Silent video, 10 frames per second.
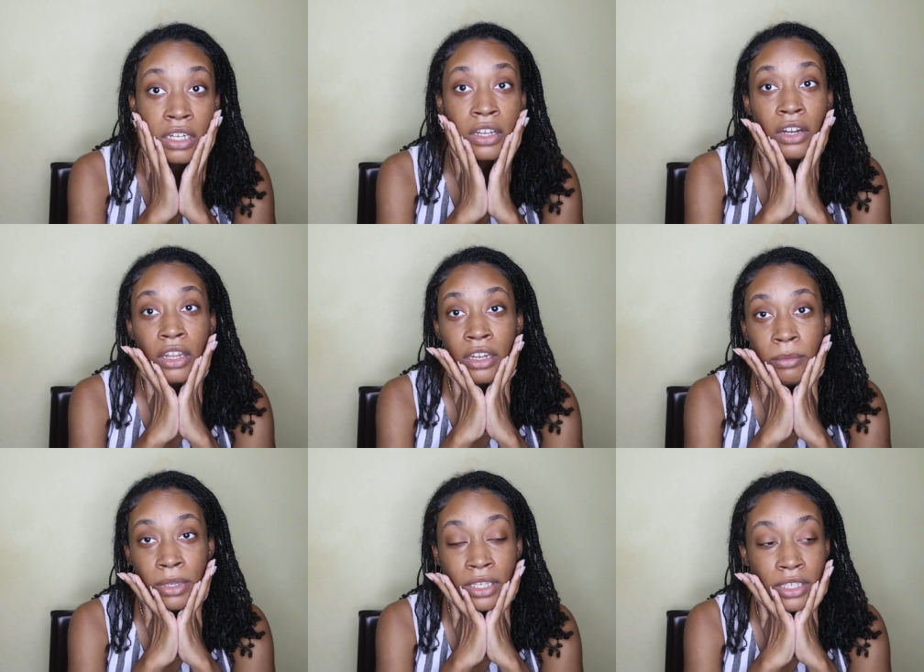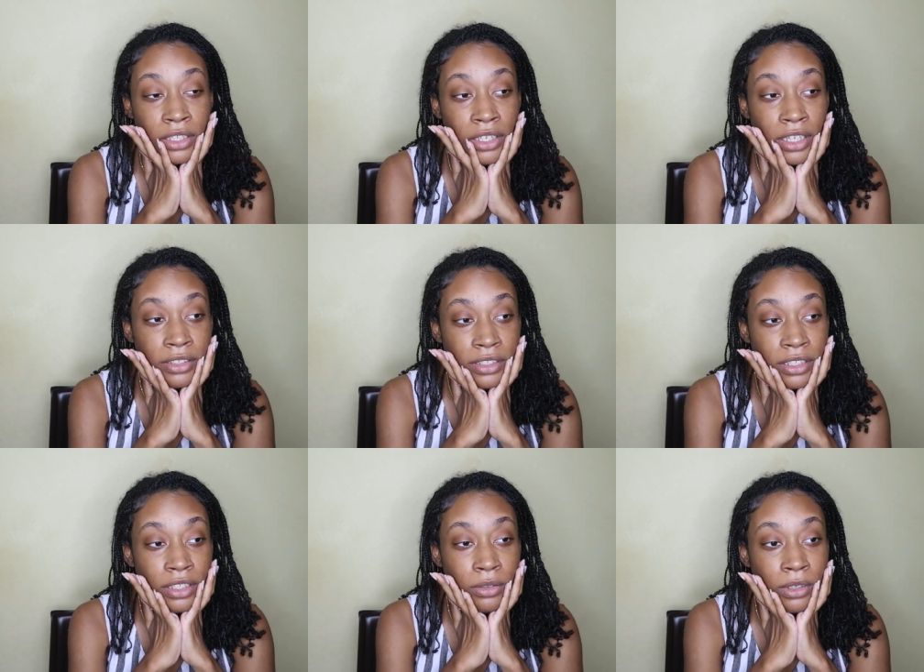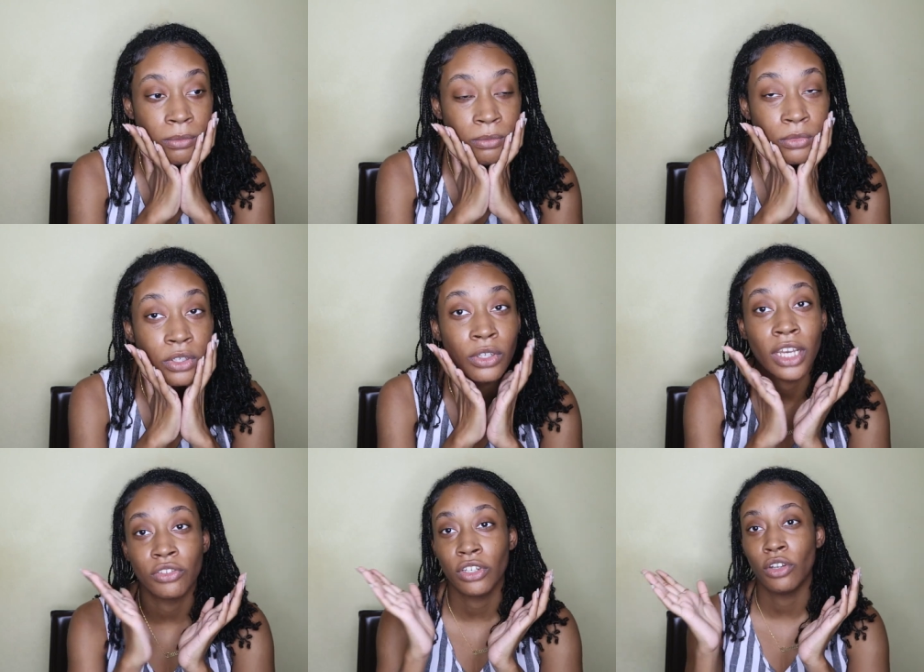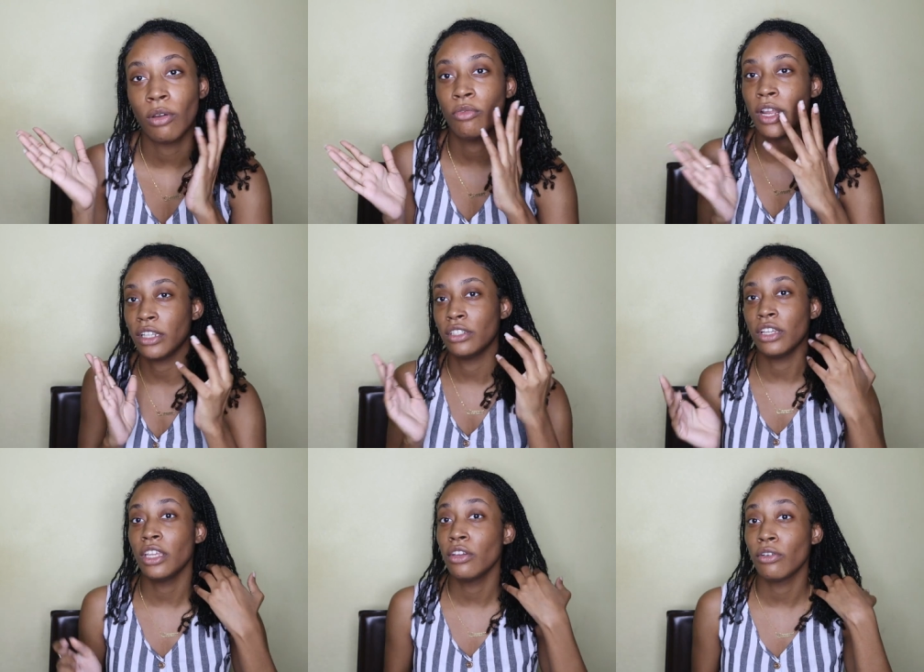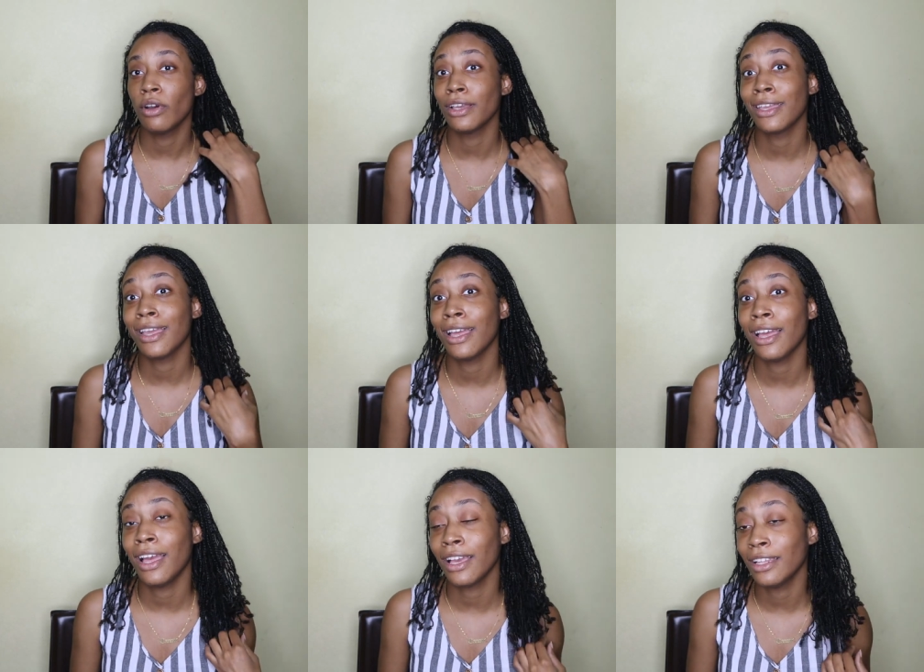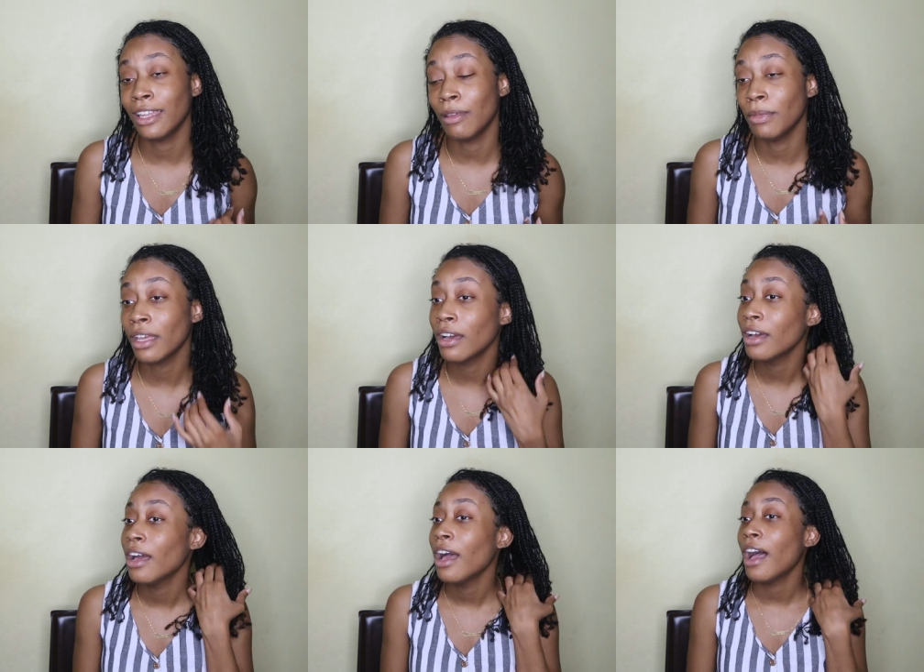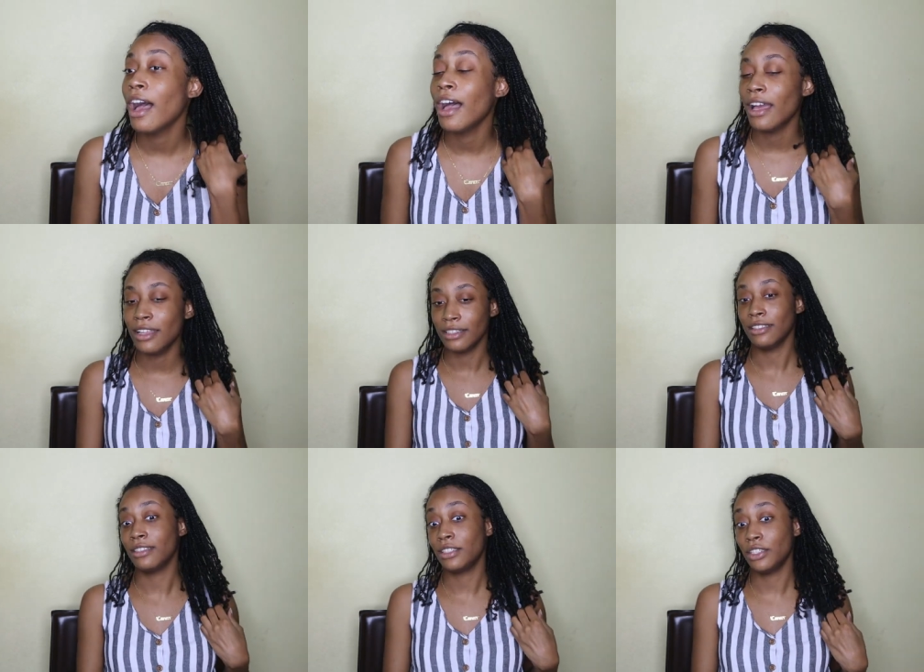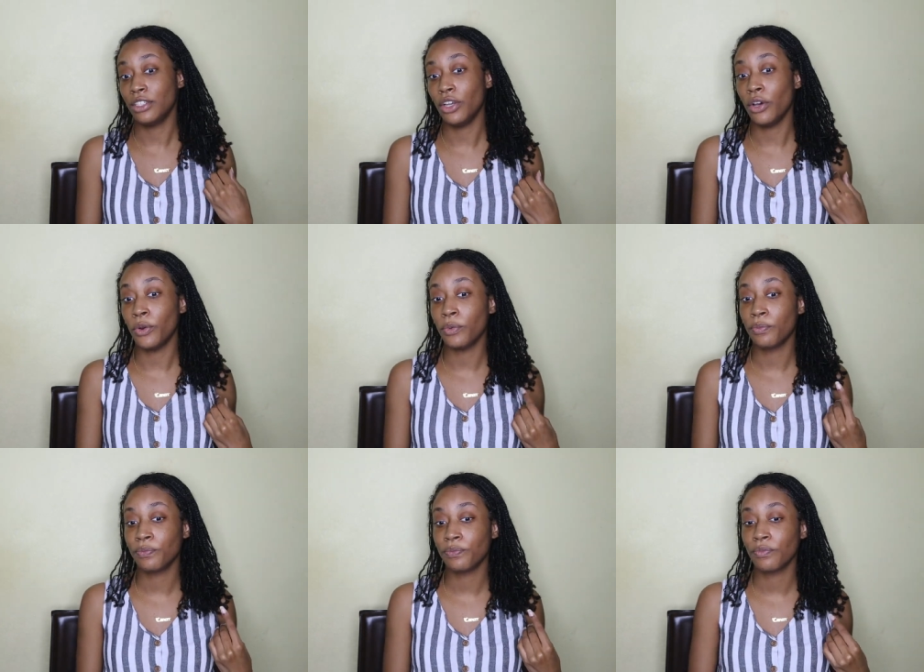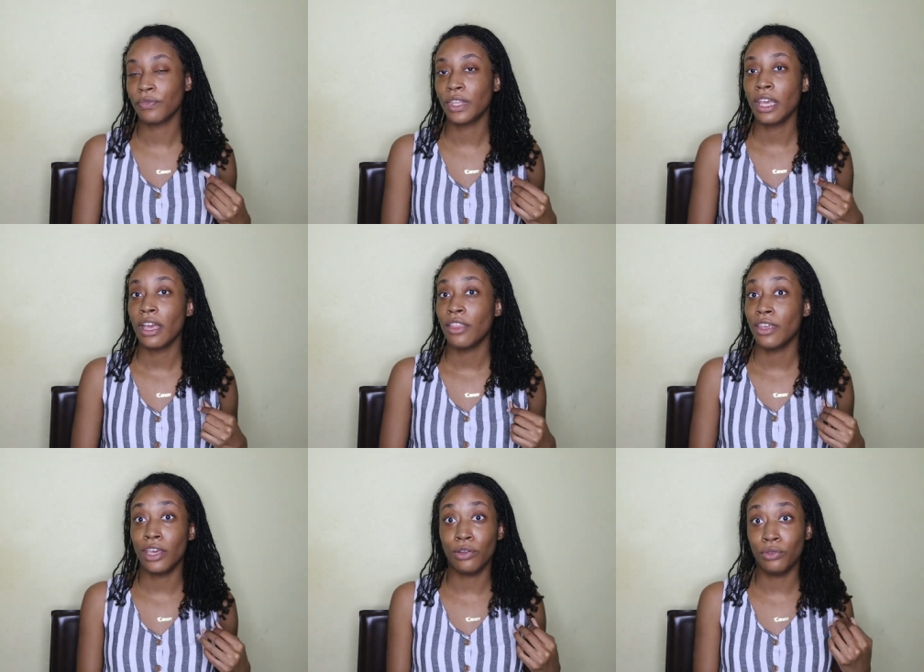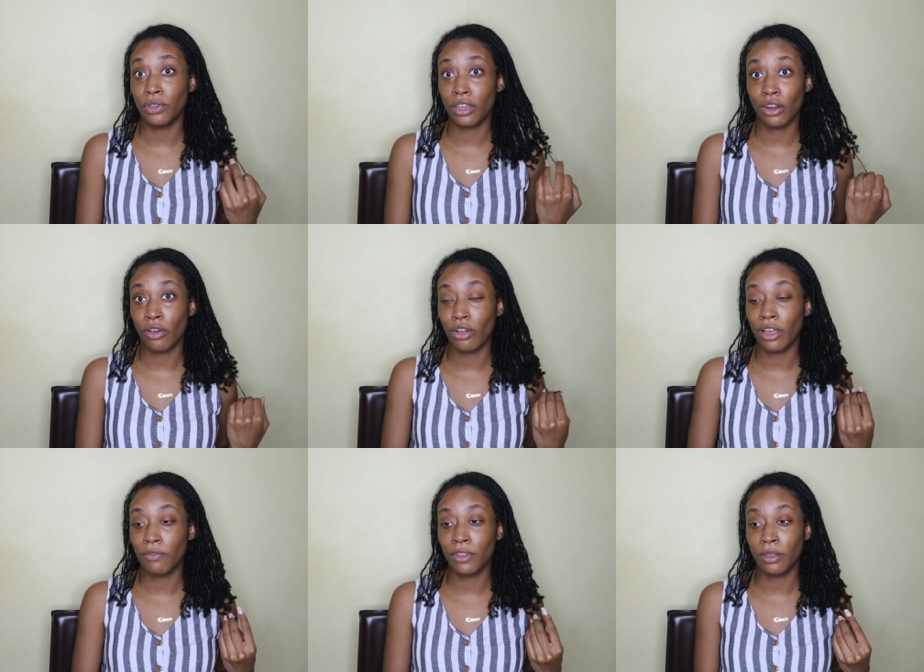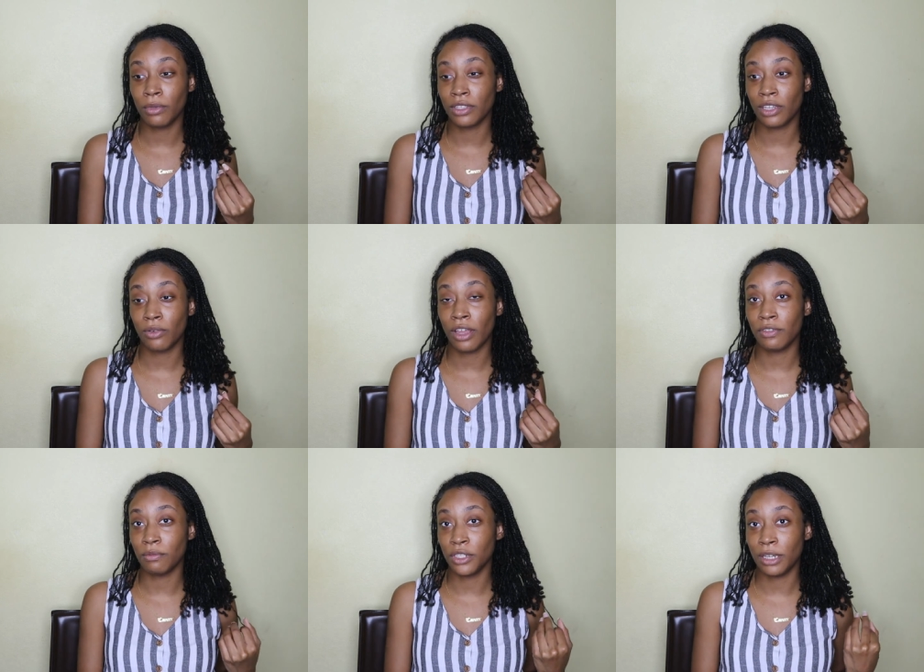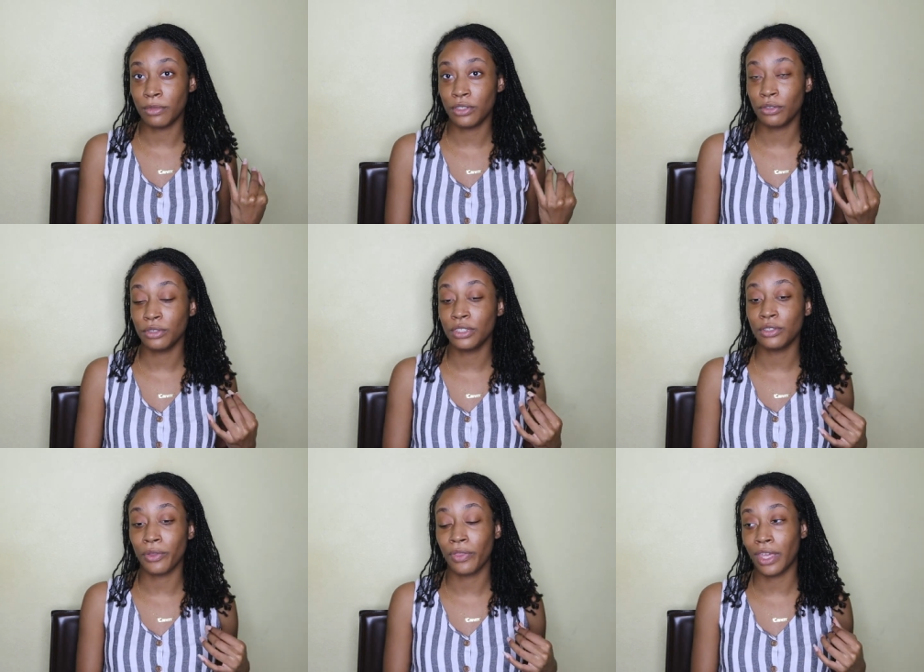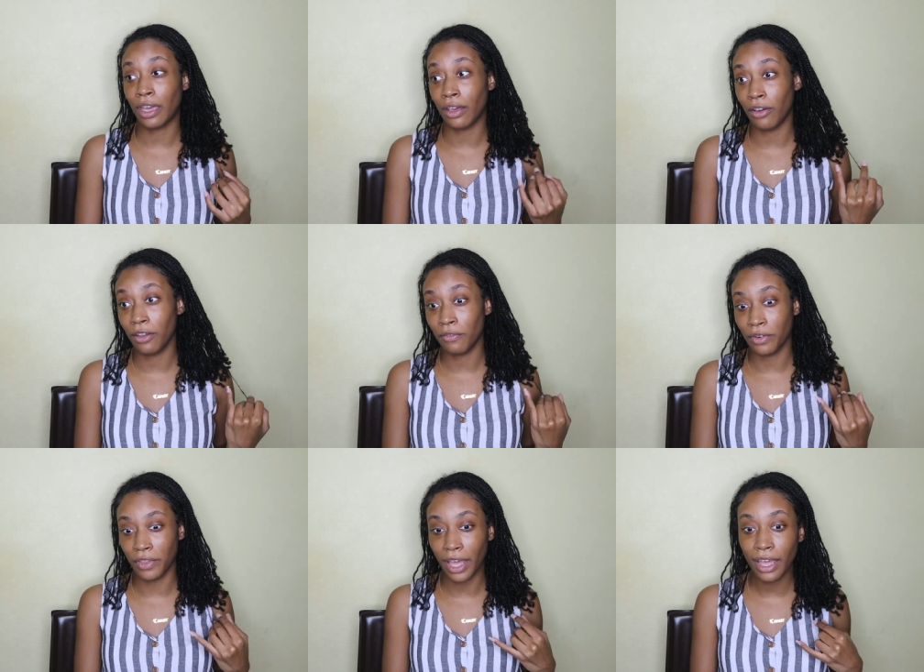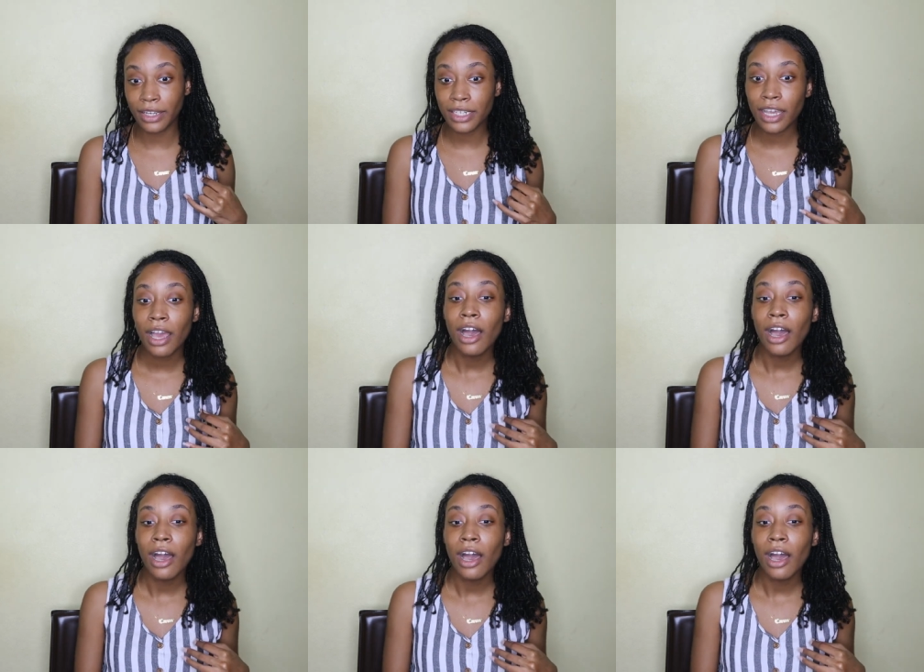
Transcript: not a lot of make. I see, um, you guys already know I'm reacting to Hero Academia and you know, they don't do that at all. I feel like because they don't have as much episodes, so thank God for that.